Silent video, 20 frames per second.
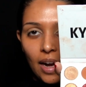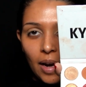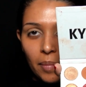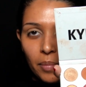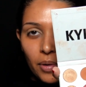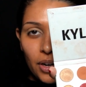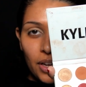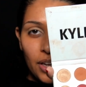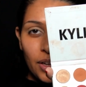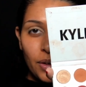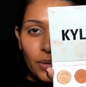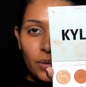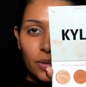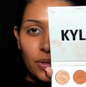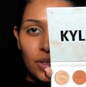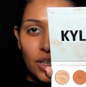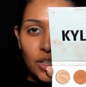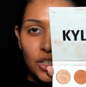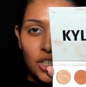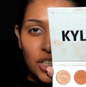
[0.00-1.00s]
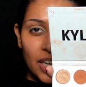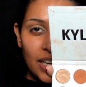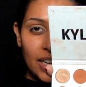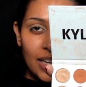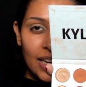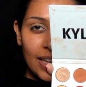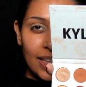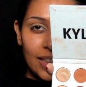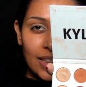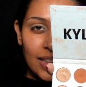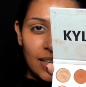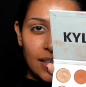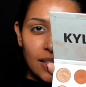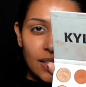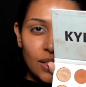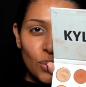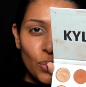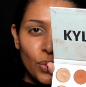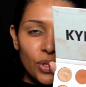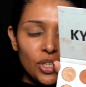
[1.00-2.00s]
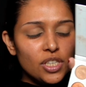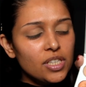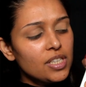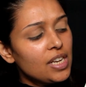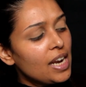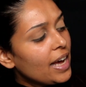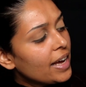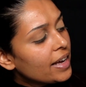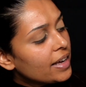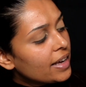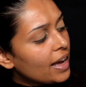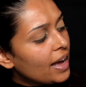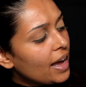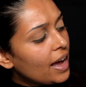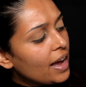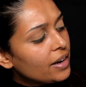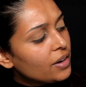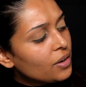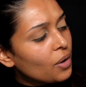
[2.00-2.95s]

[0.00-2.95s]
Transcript: I'm going to use a shade like this, which is like an